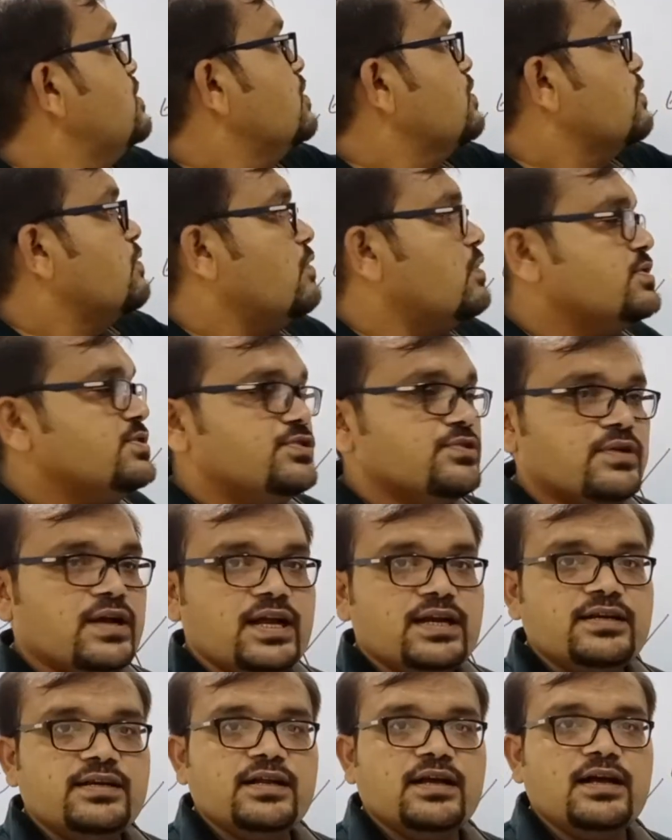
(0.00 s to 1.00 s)

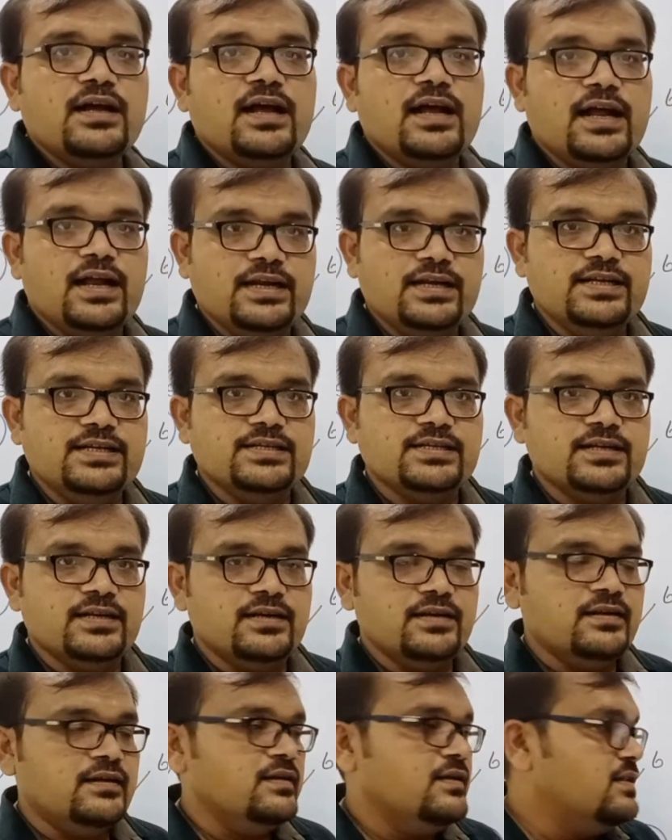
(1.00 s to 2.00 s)
conjugate
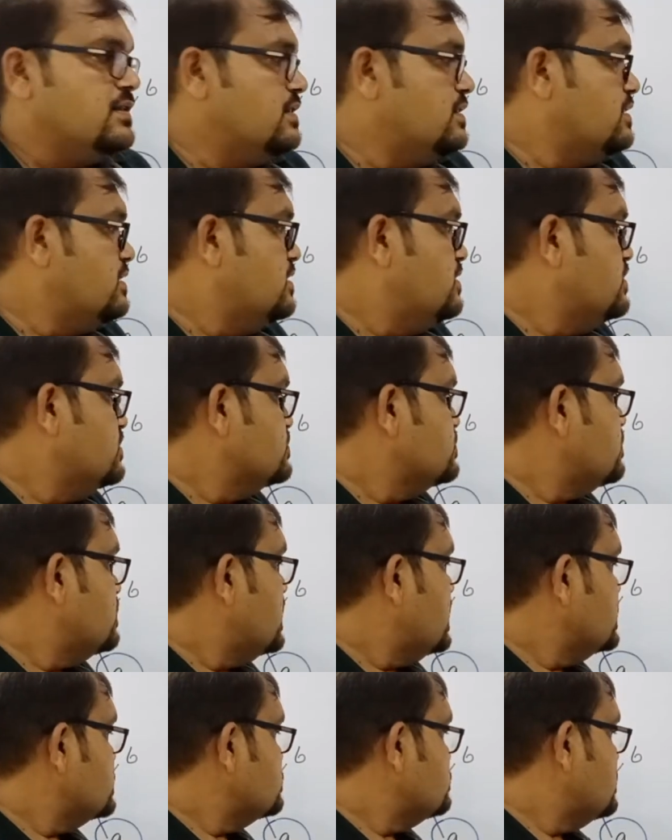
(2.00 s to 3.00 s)
addition. So
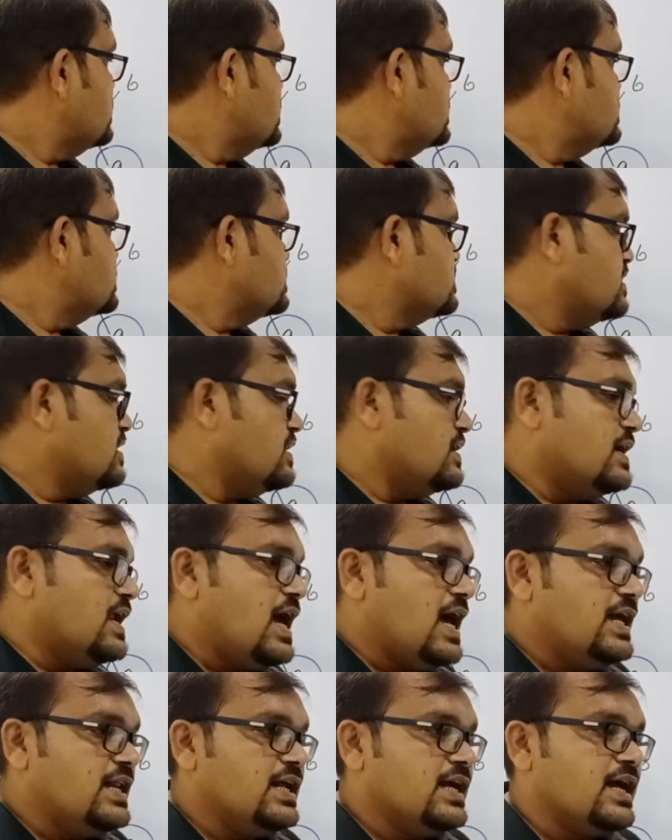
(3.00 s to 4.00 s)
next one is
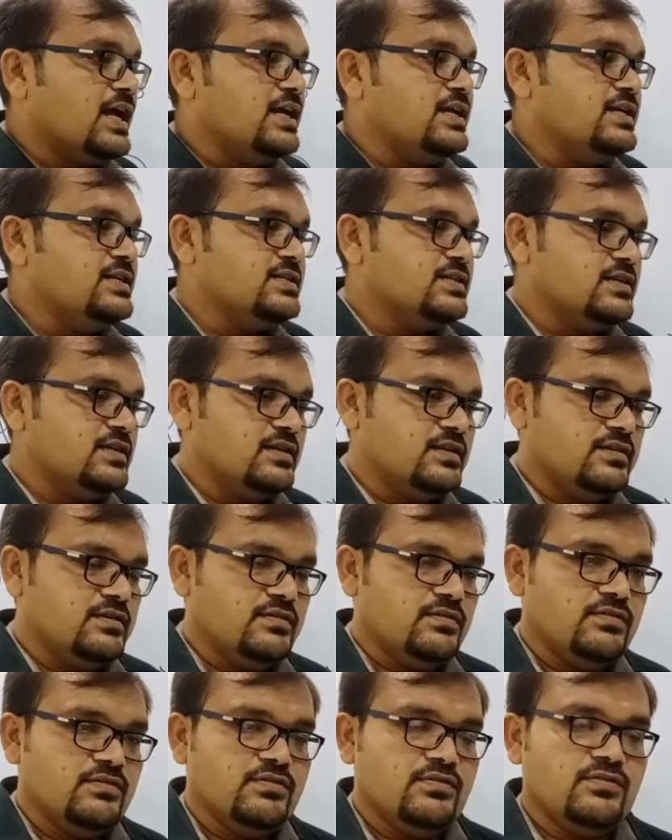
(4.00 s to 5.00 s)
direct
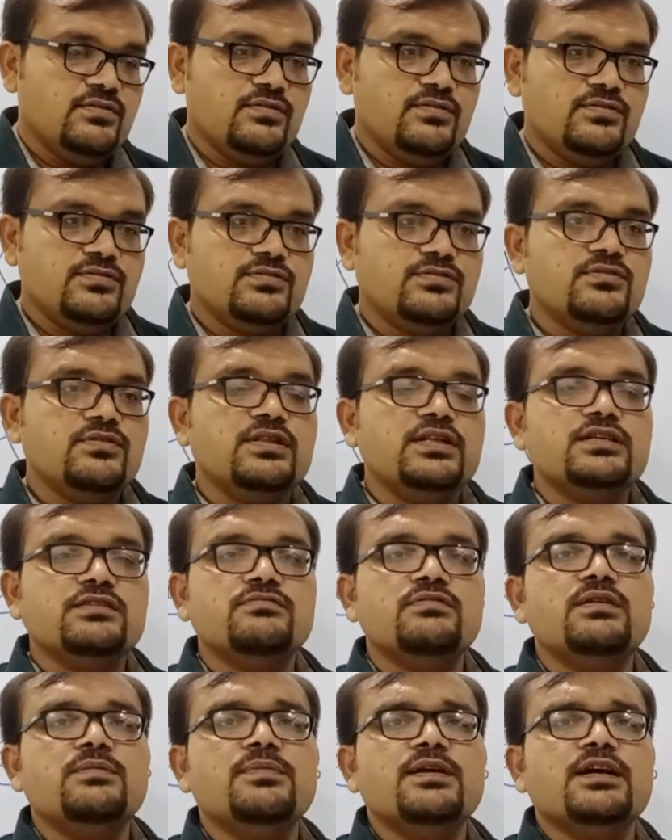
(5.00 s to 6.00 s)
addition. So this
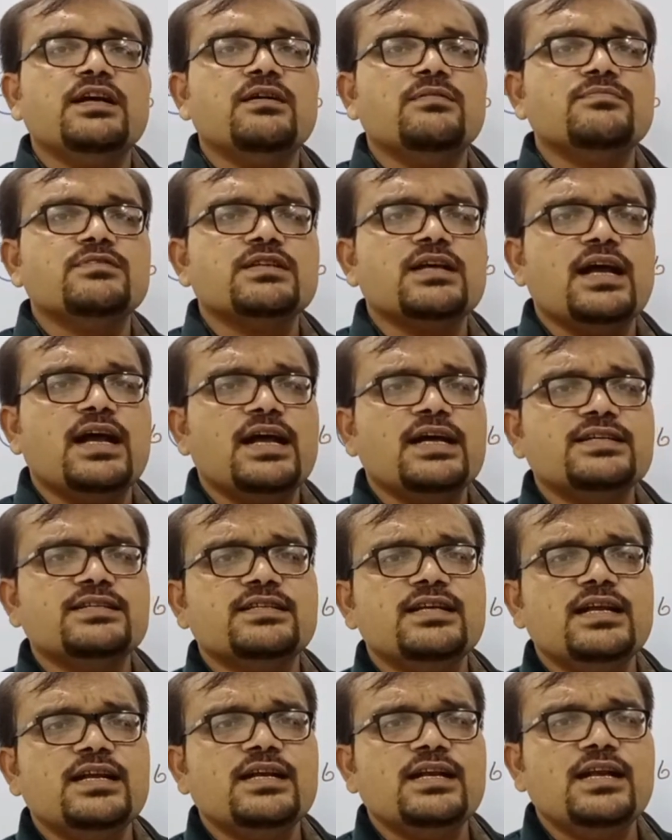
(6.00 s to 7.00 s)
will becomes
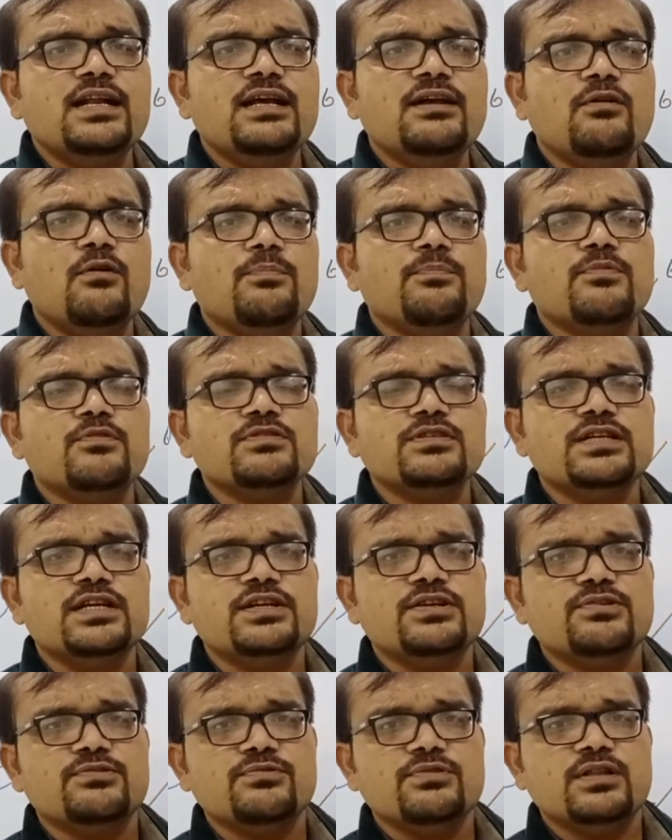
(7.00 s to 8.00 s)
exactly
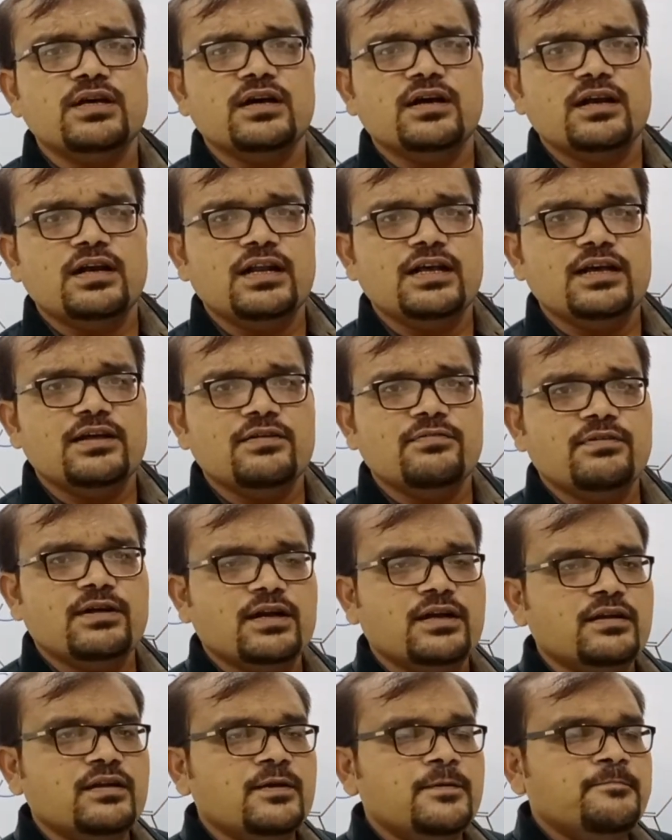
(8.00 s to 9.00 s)
opposite to the earlier
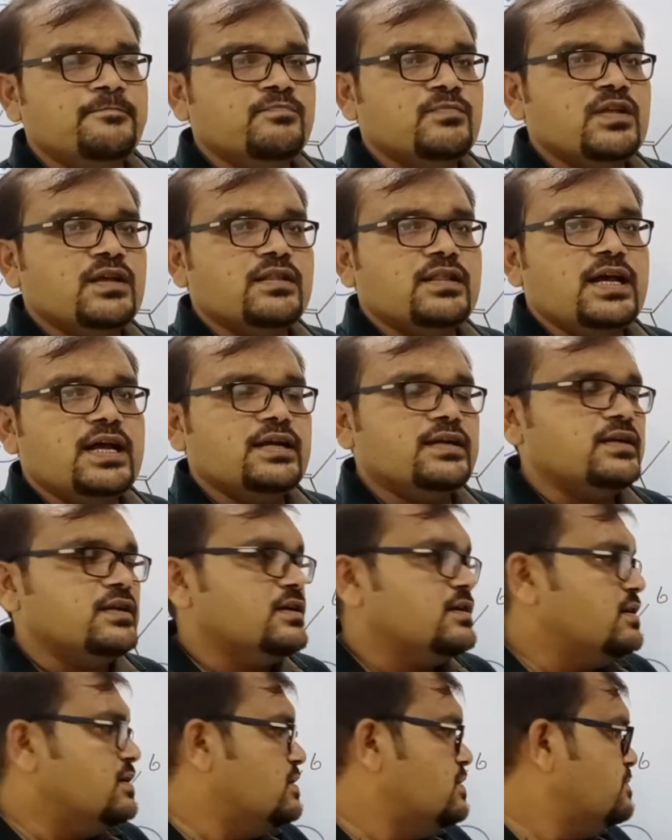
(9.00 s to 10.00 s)
one,
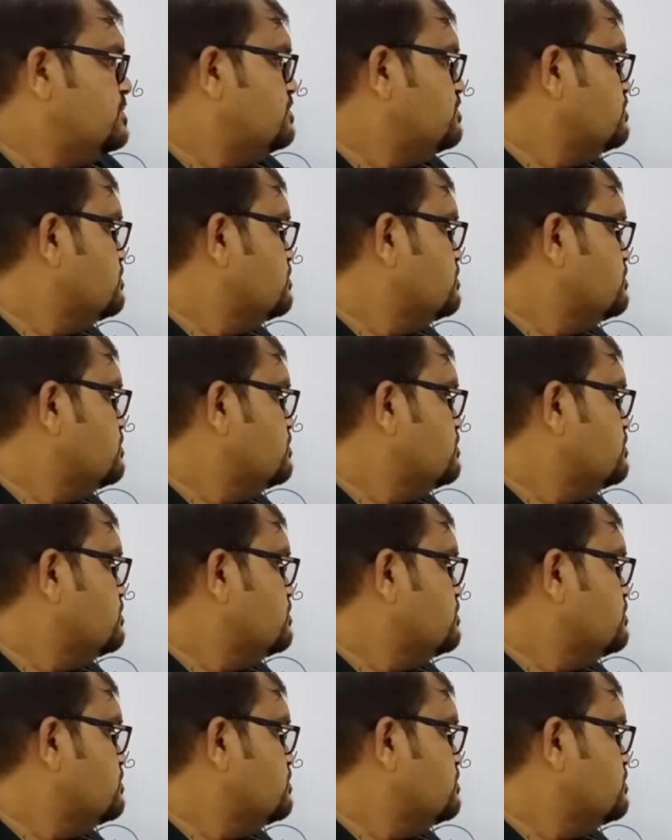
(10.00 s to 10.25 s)
that